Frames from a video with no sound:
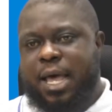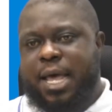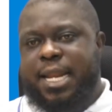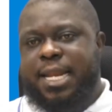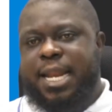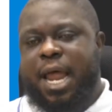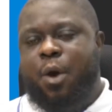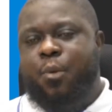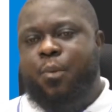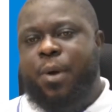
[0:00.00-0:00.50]

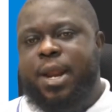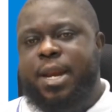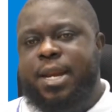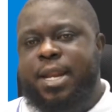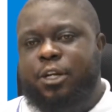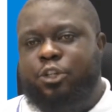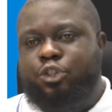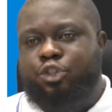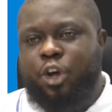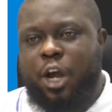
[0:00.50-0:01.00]
Now, when
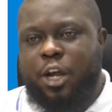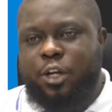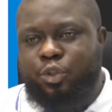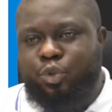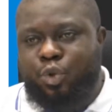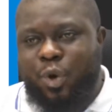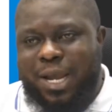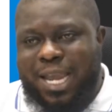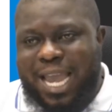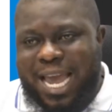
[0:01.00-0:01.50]
they join
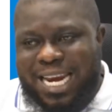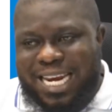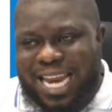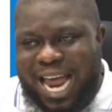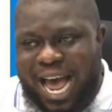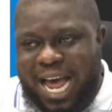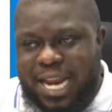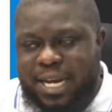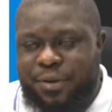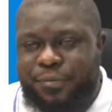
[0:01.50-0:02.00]

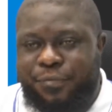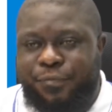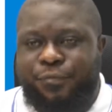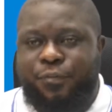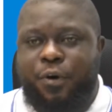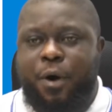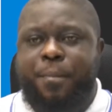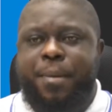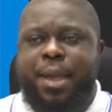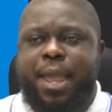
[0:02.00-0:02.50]
together, they
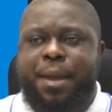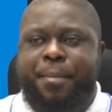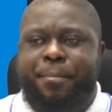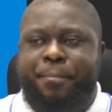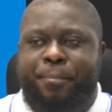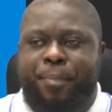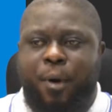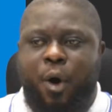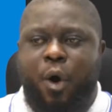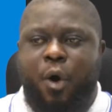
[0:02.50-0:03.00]
form a
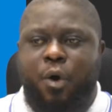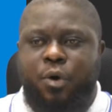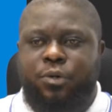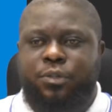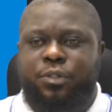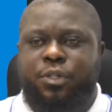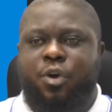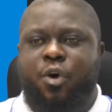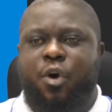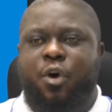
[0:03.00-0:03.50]

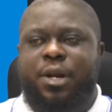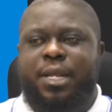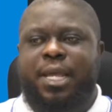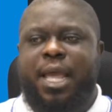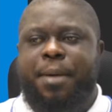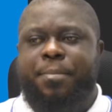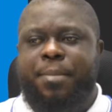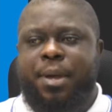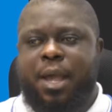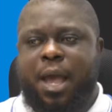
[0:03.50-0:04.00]
bond called
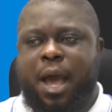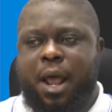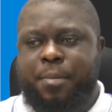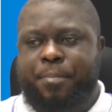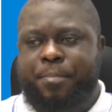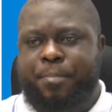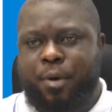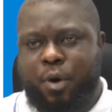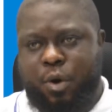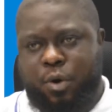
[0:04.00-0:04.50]
chemical
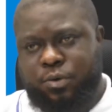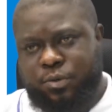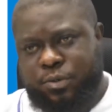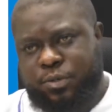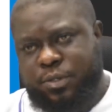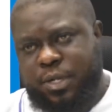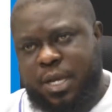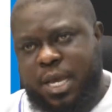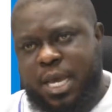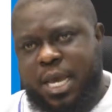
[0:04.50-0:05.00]

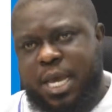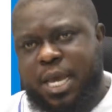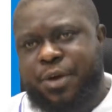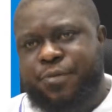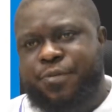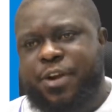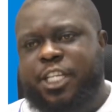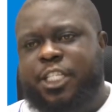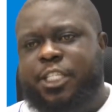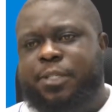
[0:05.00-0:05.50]
bond,
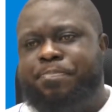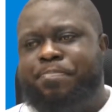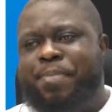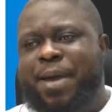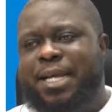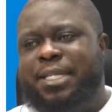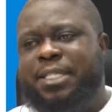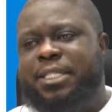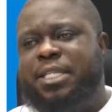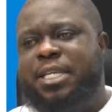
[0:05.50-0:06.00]

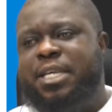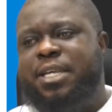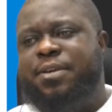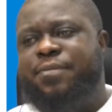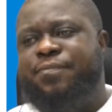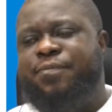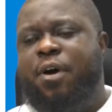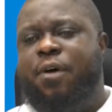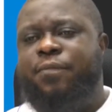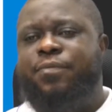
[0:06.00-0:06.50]

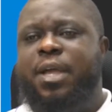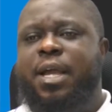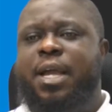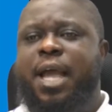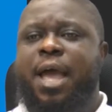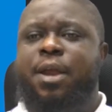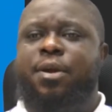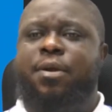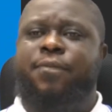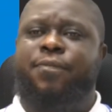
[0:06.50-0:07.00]
irrespective of the
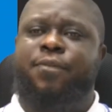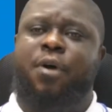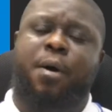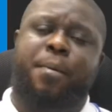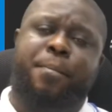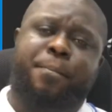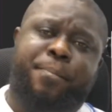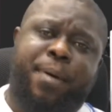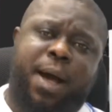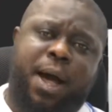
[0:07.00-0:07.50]
kind of
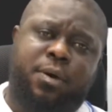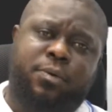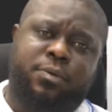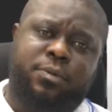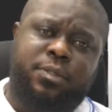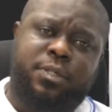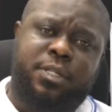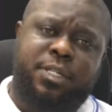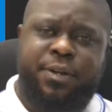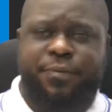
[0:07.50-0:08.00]

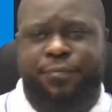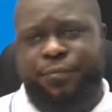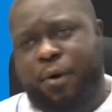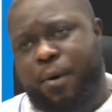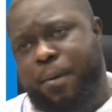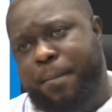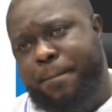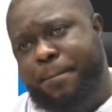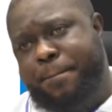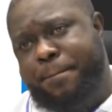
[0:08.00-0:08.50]
compound they
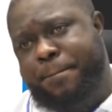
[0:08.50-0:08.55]
form.